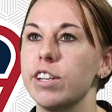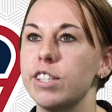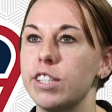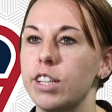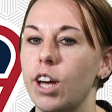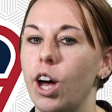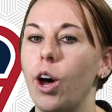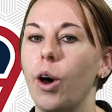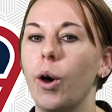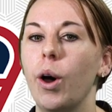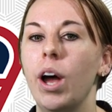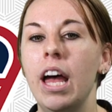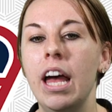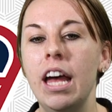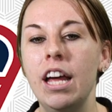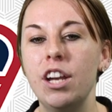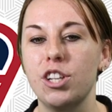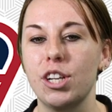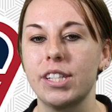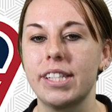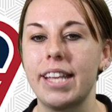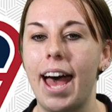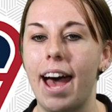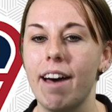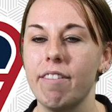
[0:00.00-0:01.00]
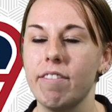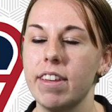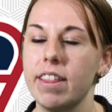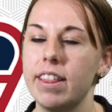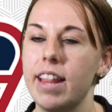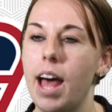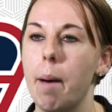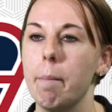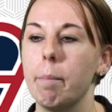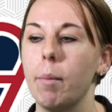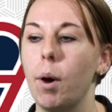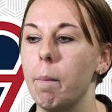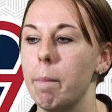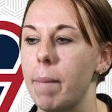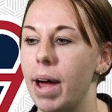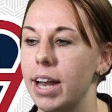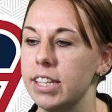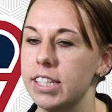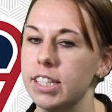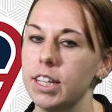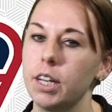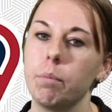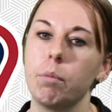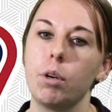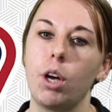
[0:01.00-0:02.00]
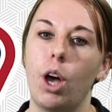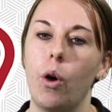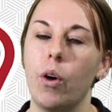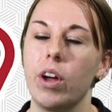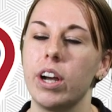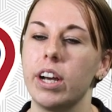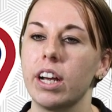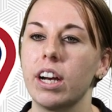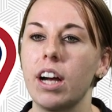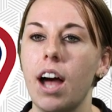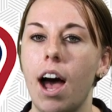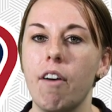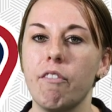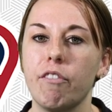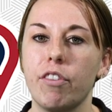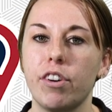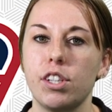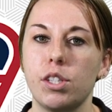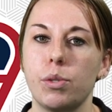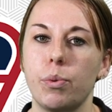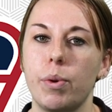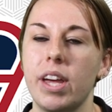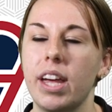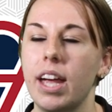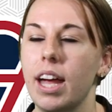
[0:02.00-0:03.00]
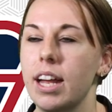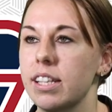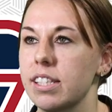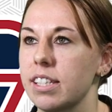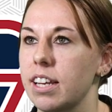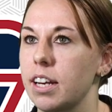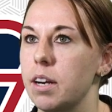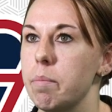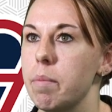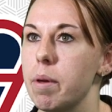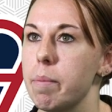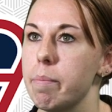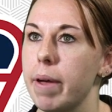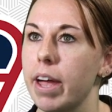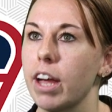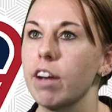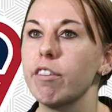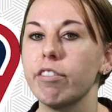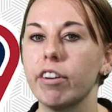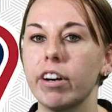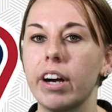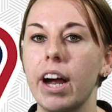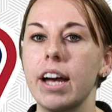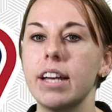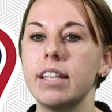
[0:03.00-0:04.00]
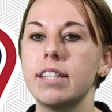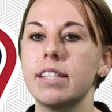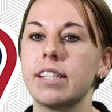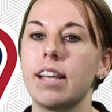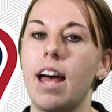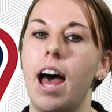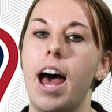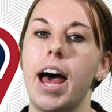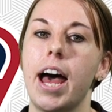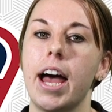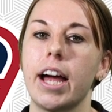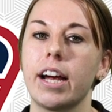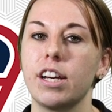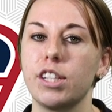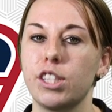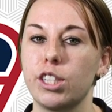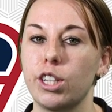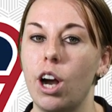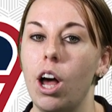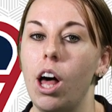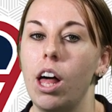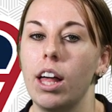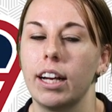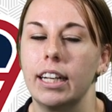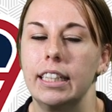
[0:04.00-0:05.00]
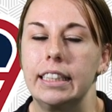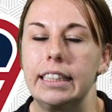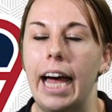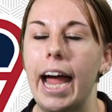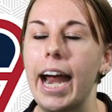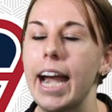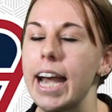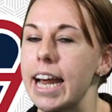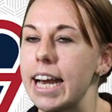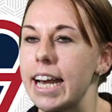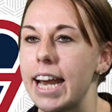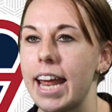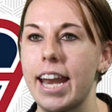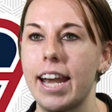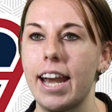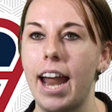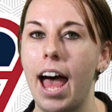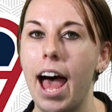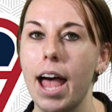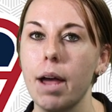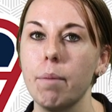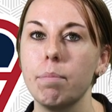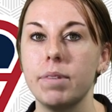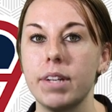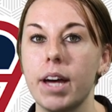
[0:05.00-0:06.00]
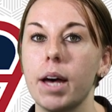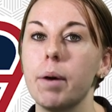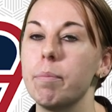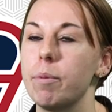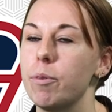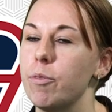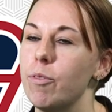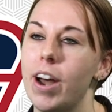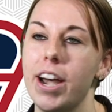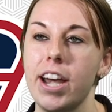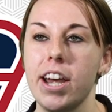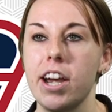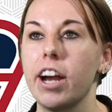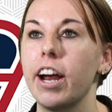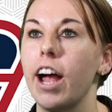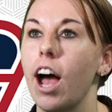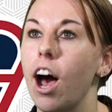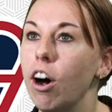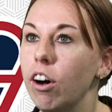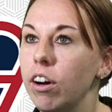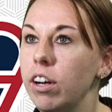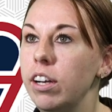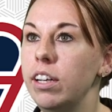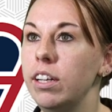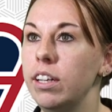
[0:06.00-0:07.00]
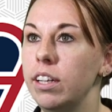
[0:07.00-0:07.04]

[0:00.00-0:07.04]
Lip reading: So just having that momentum go into conference weekend is going to be big for us because they're all excited and hyped up and ready to go.